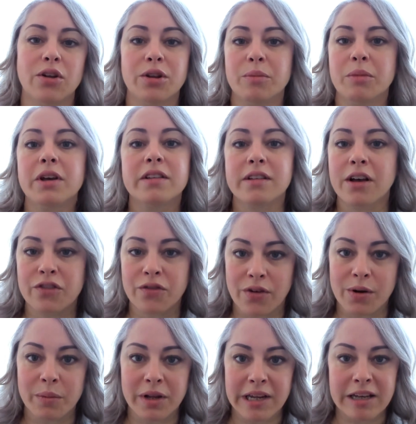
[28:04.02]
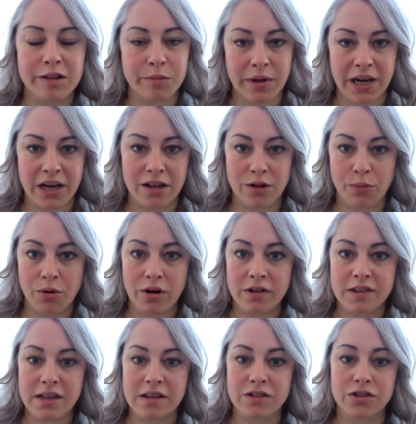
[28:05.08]
because I was verbally explaining the
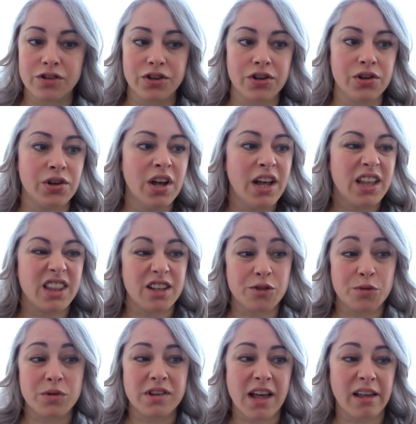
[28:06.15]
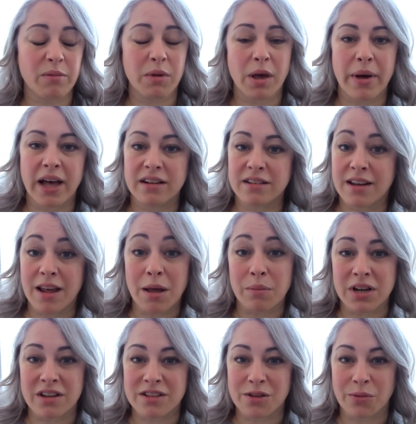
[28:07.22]
process to you. This would take me about 10
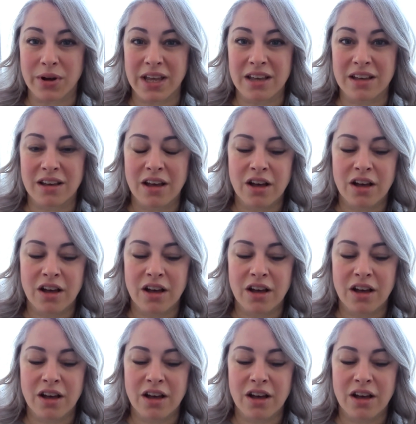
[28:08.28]
minutes a week.